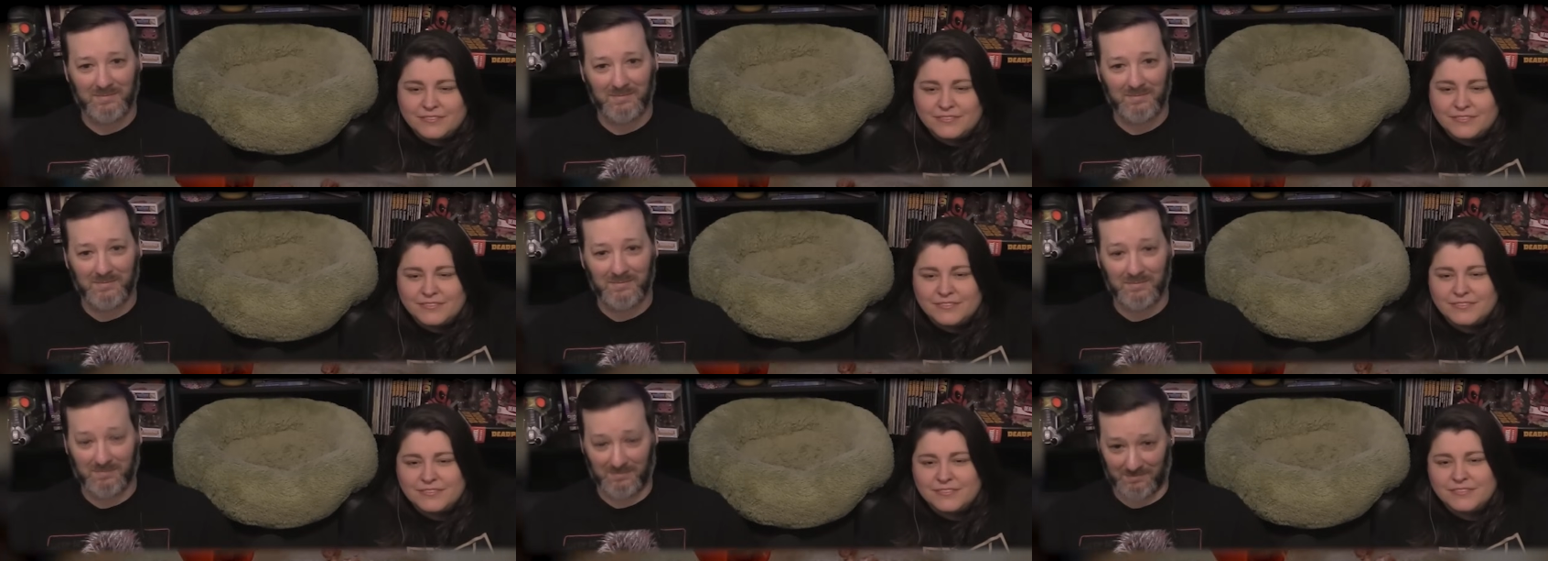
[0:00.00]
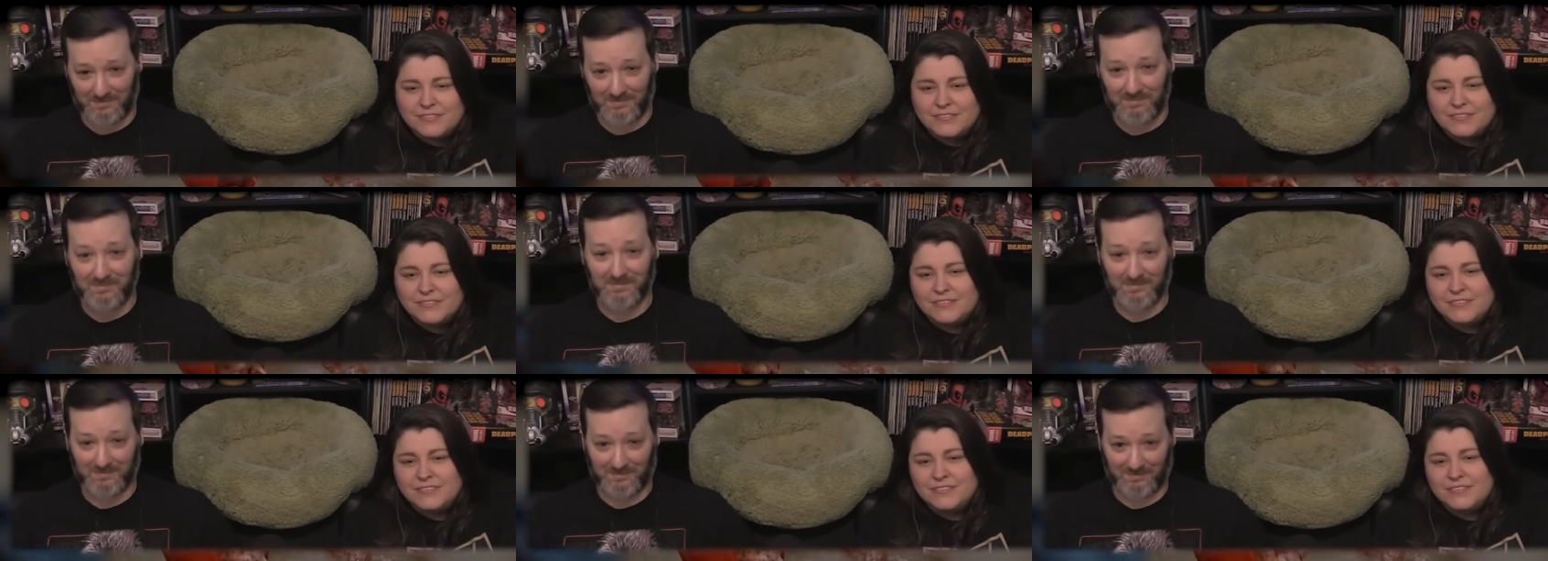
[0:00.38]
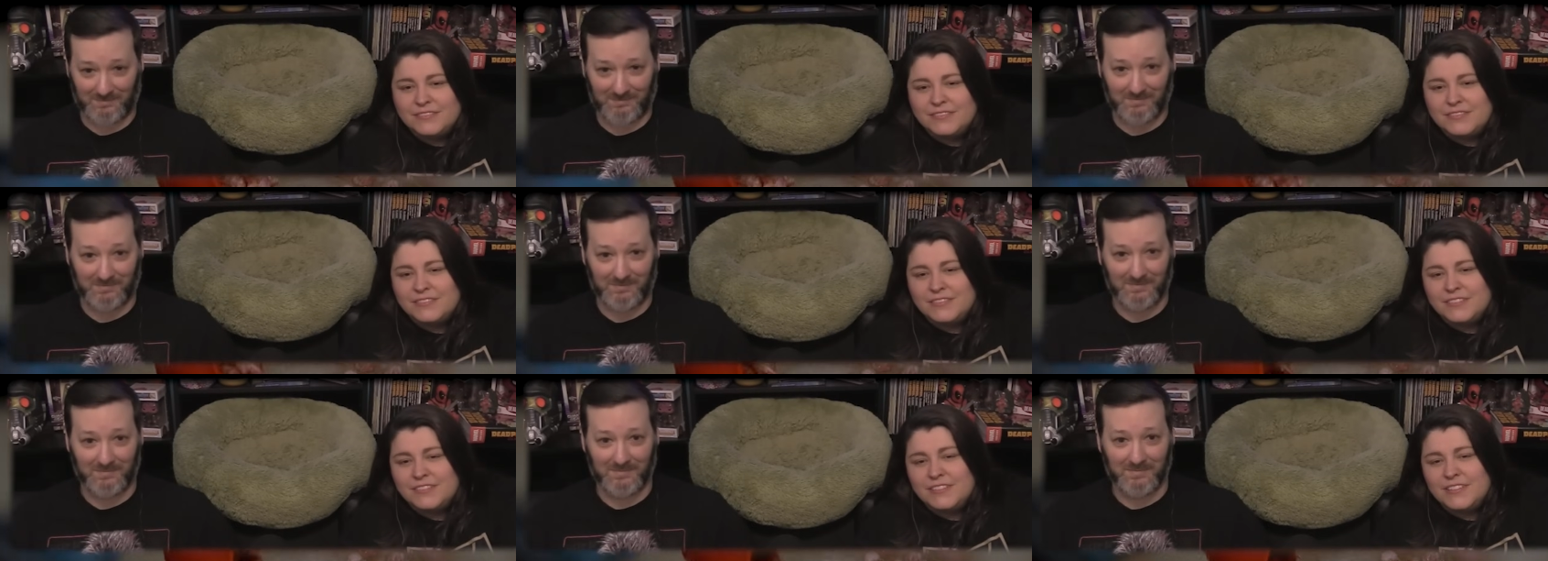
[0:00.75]

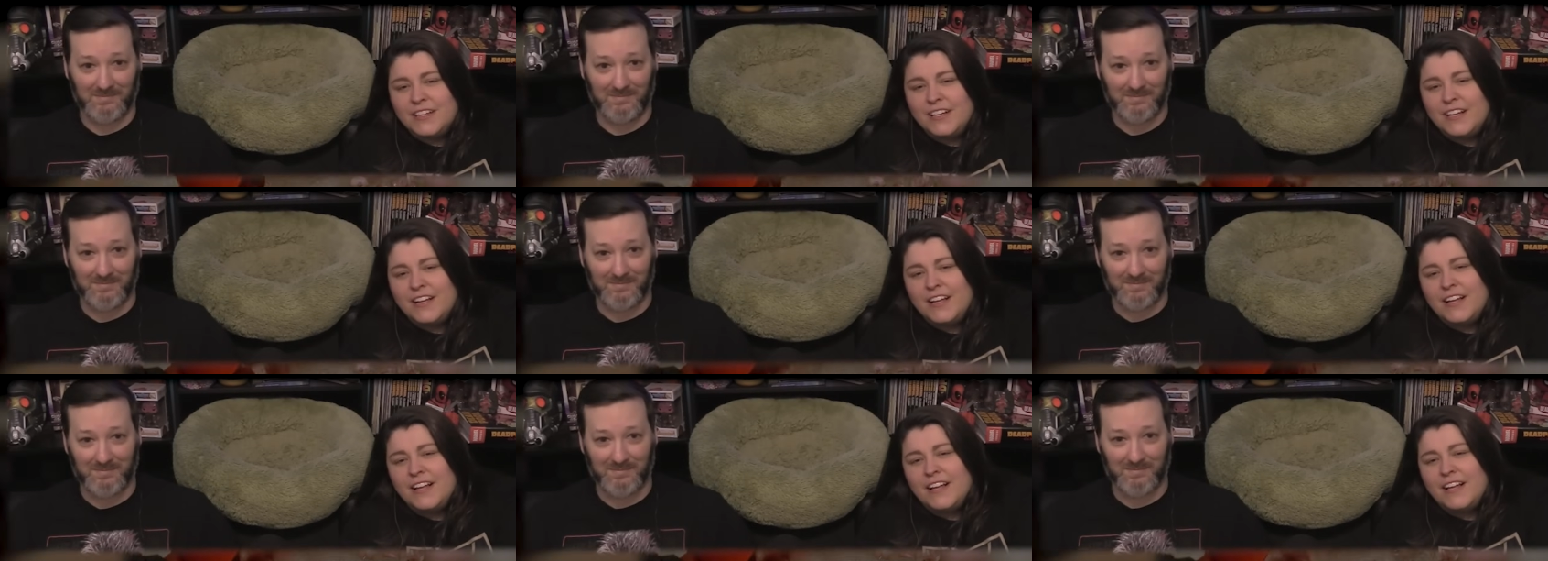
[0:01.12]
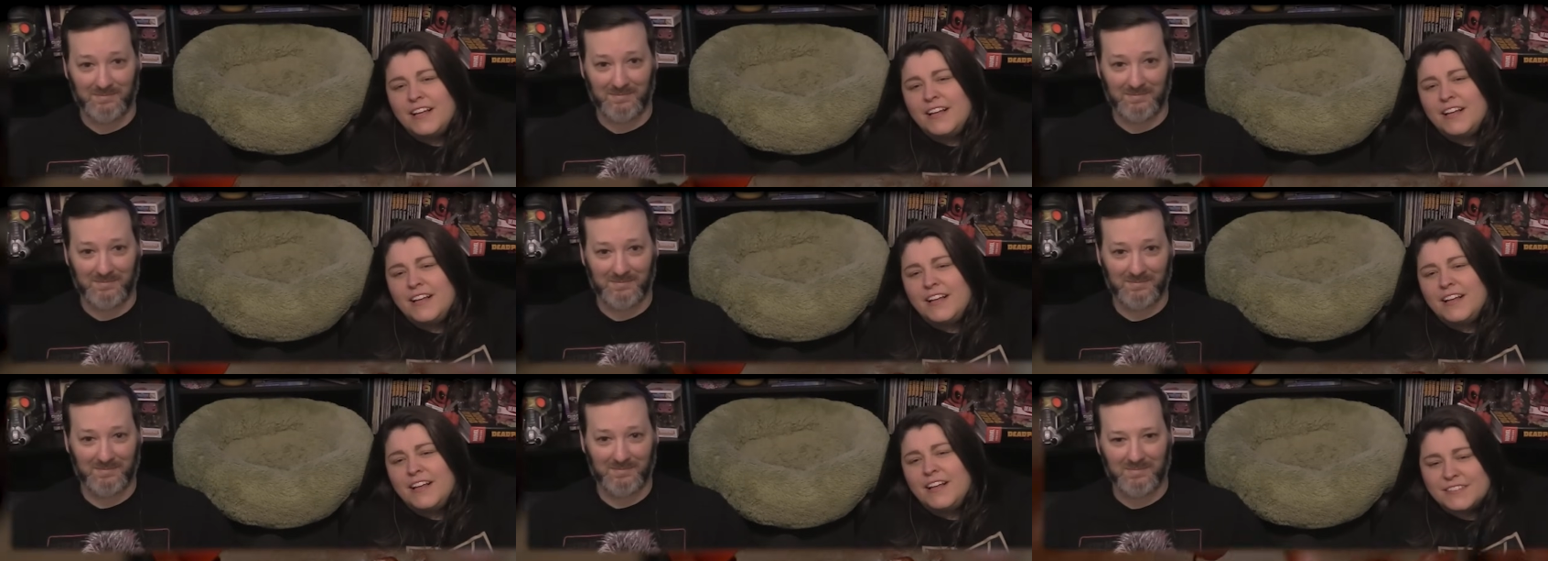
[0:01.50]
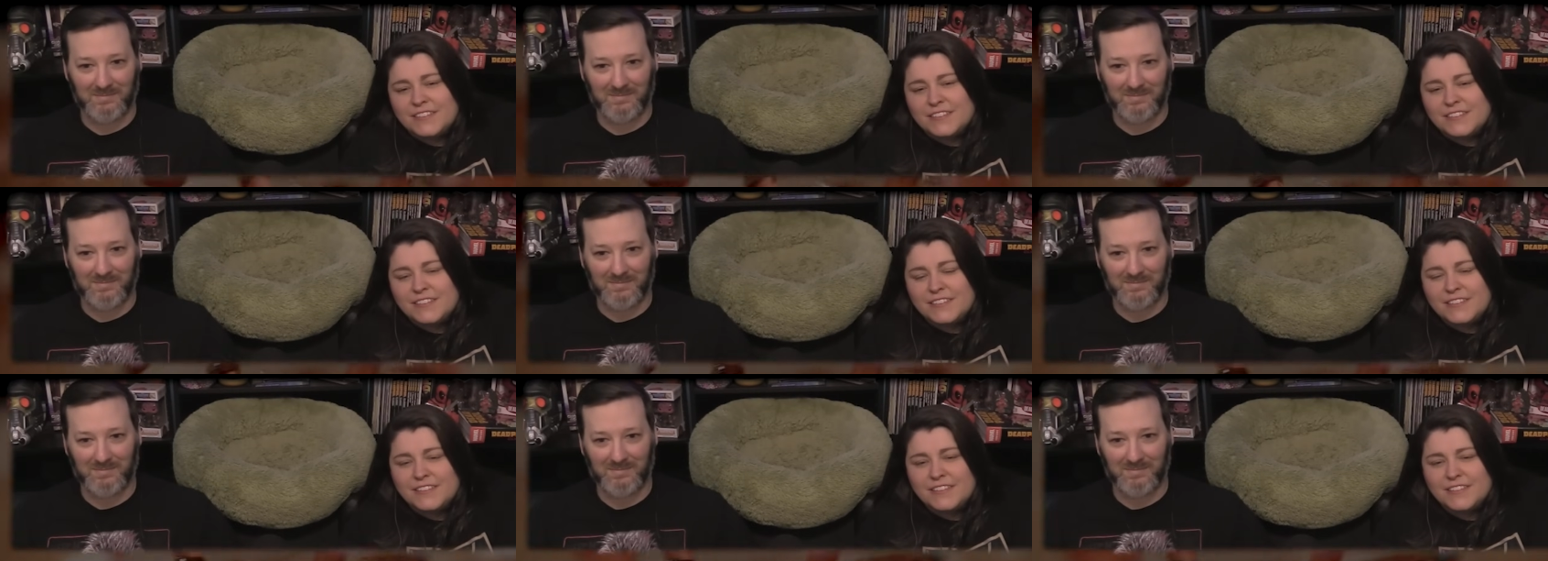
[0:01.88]

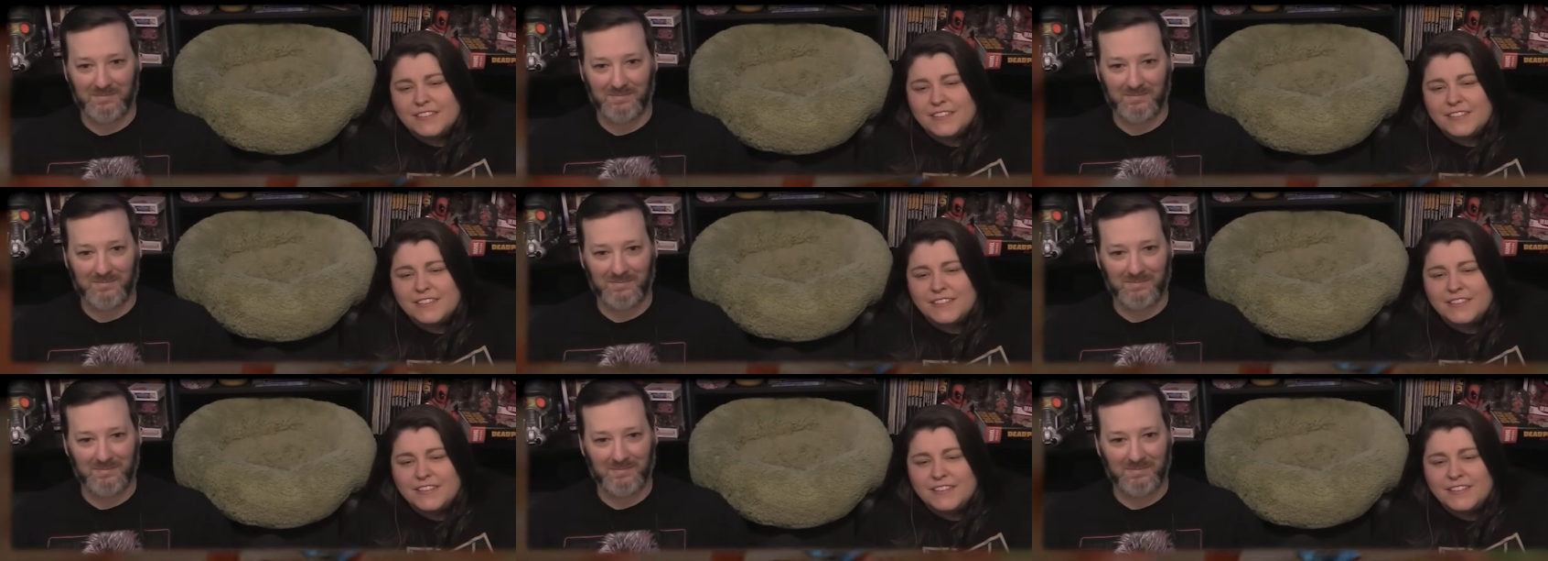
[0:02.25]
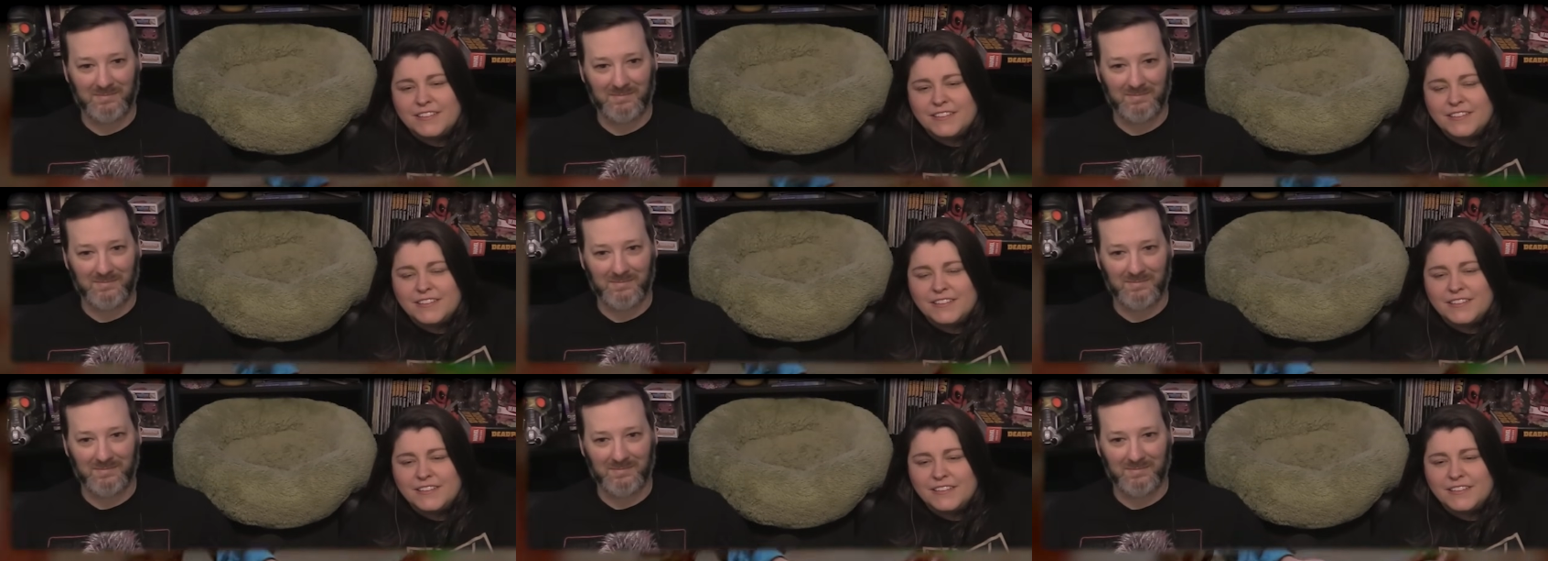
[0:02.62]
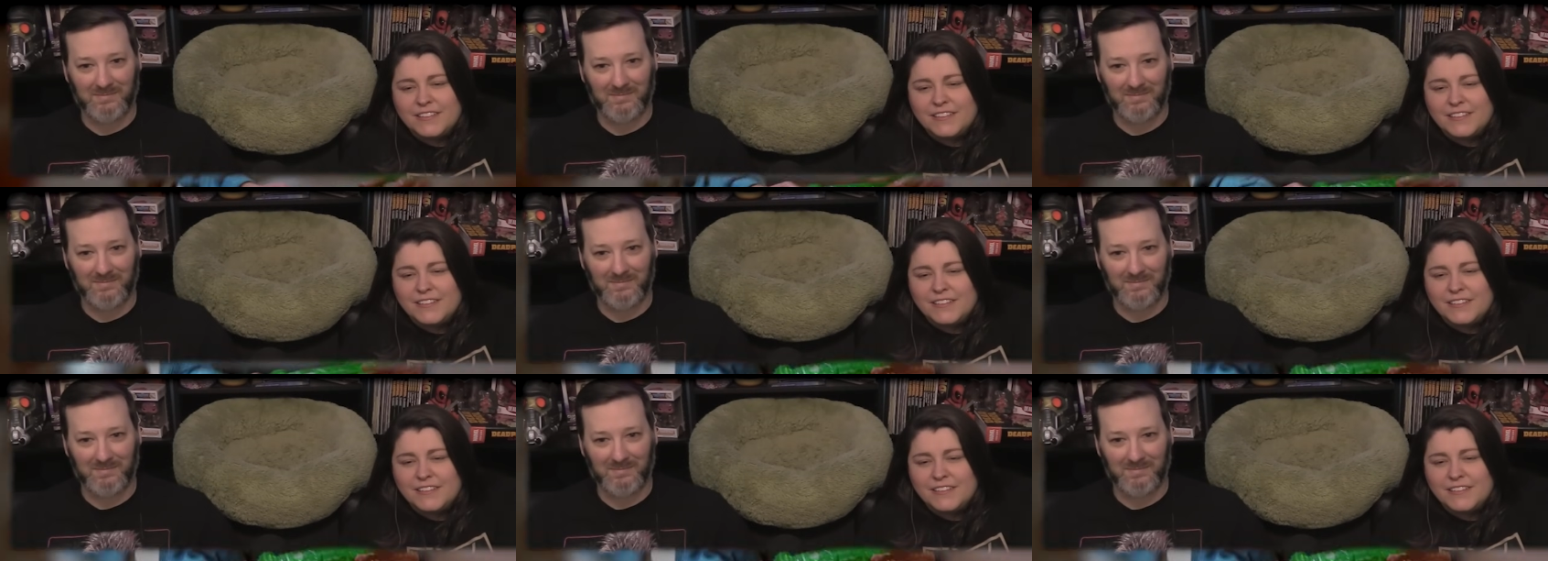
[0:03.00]
(silence)